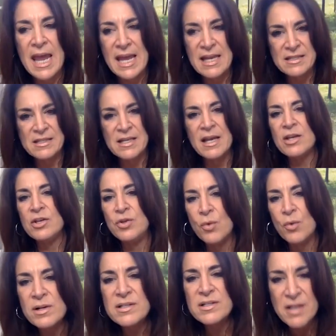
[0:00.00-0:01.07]
It's
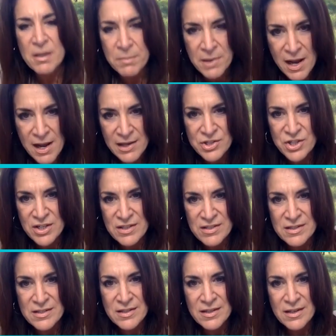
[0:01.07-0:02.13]
your
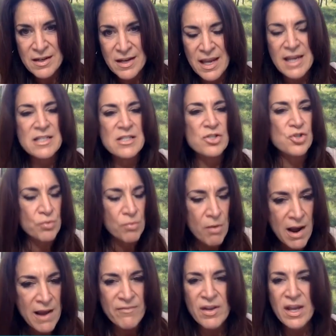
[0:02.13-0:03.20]
subconscious is
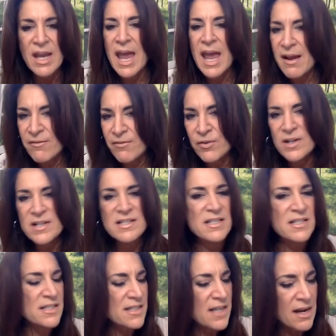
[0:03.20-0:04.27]
driving every
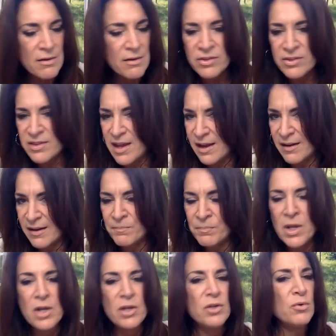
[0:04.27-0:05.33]
single thing
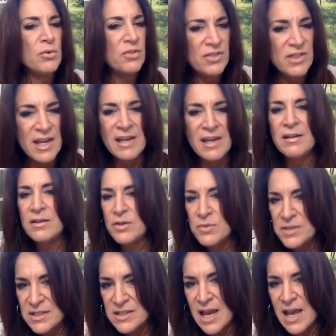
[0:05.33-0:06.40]
you think, you
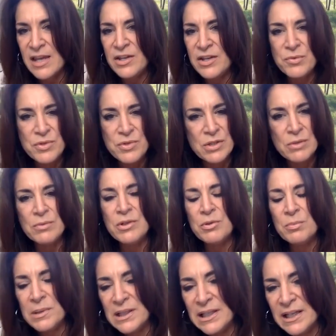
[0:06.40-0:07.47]
say, you do, you
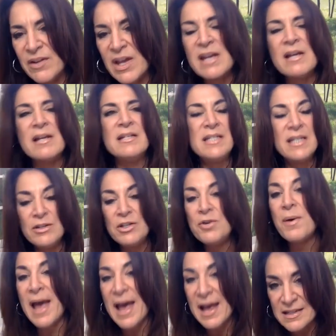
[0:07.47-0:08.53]
believe. And until
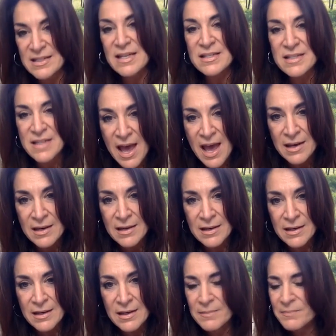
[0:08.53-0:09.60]
you access that,
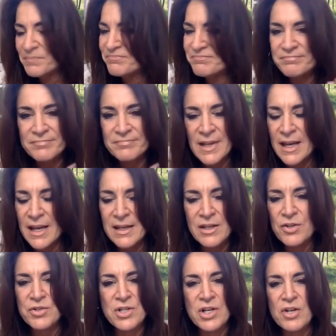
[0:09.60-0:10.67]

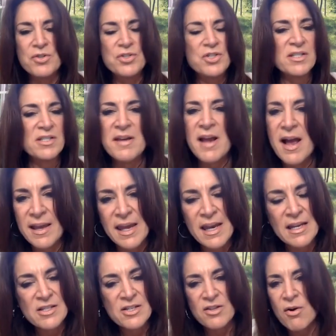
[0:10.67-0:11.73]
you're just not
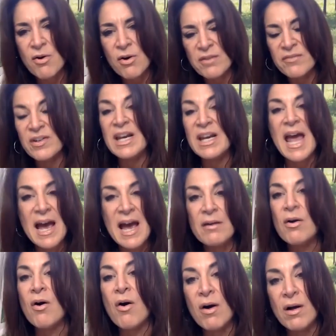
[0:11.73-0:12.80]
getting to the heart of it at
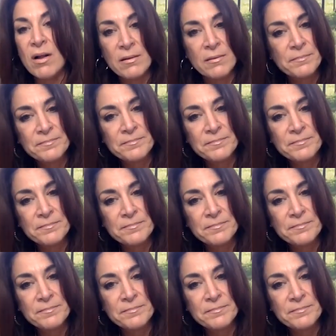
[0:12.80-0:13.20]
all.